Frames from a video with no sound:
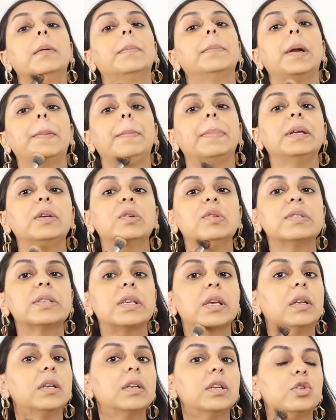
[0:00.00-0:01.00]
Prepping your
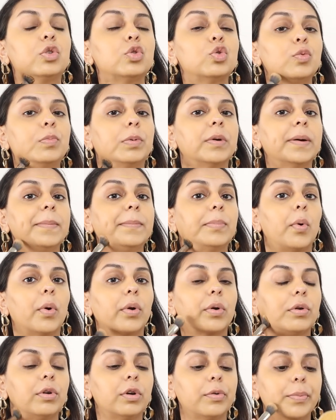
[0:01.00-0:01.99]
skin is super
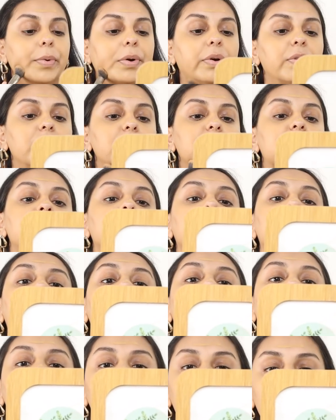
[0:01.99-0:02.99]
important because
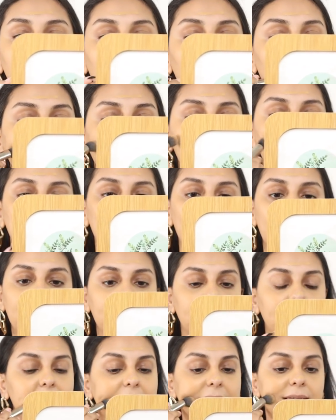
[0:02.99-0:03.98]
you don't want to apply,
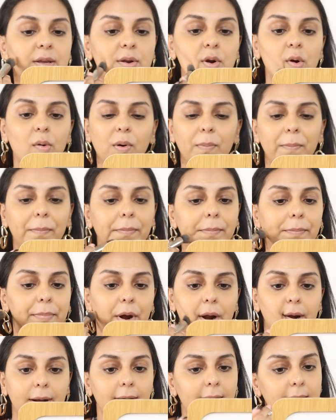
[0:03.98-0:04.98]
you know,
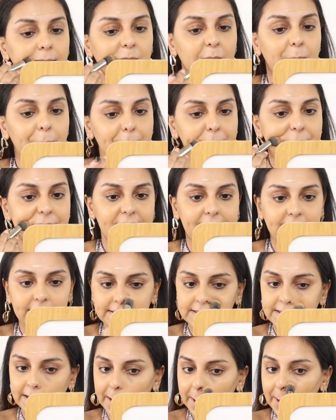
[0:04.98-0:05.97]
product on bare
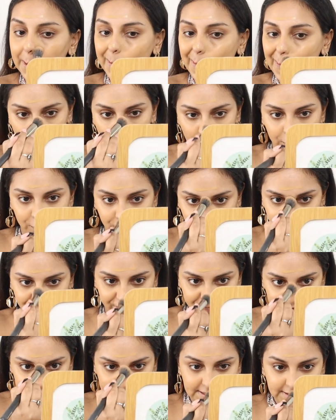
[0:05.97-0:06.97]
skin on your
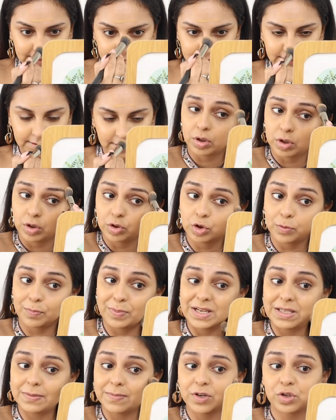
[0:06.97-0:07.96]
face. So
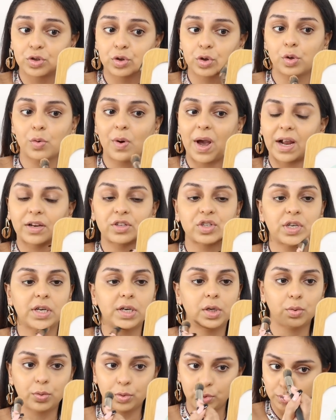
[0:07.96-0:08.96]
please make sure you
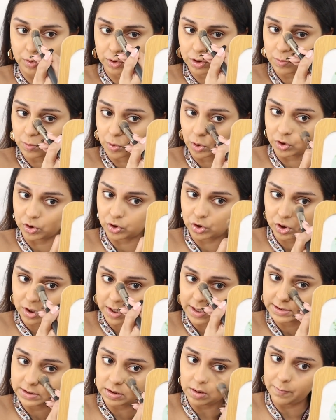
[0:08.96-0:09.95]
actually do use the
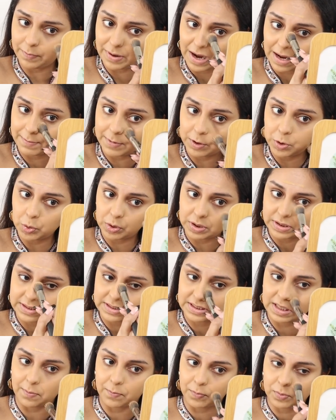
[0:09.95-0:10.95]
moisturizer. Primer you can
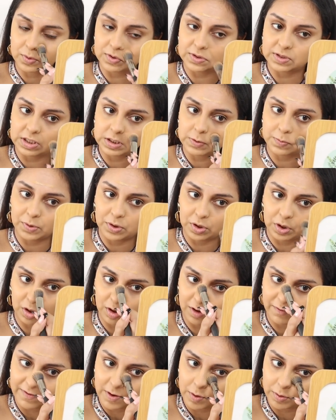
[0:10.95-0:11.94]
skip because this
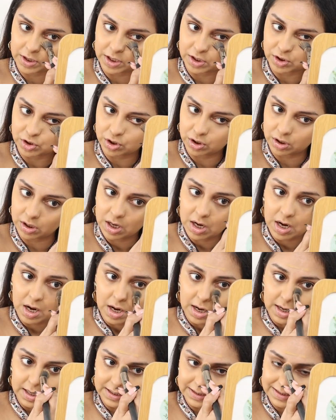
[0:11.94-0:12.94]
particular foundation
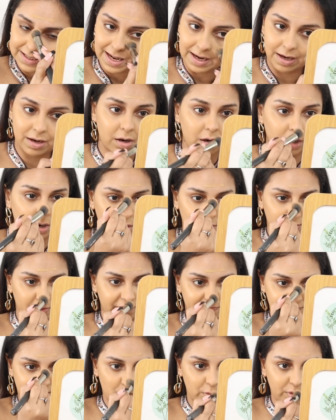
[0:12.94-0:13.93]
is like a
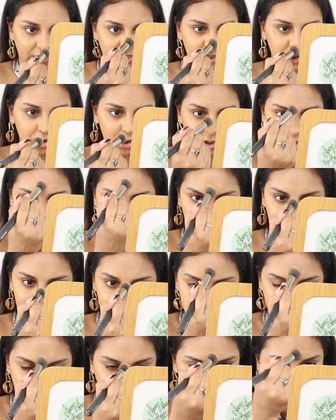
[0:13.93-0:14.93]
foundation
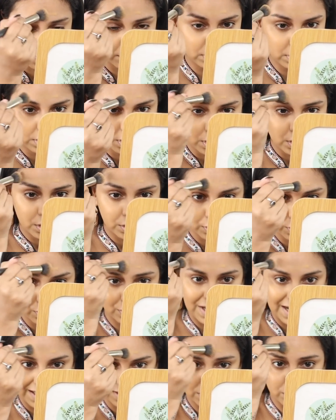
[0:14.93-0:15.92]
cum primer. So
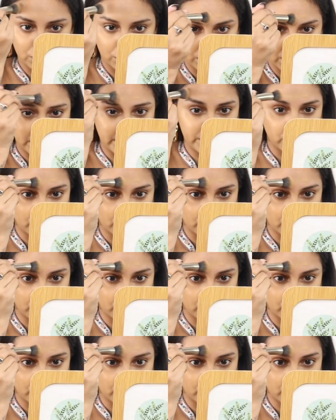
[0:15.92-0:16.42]
that's totally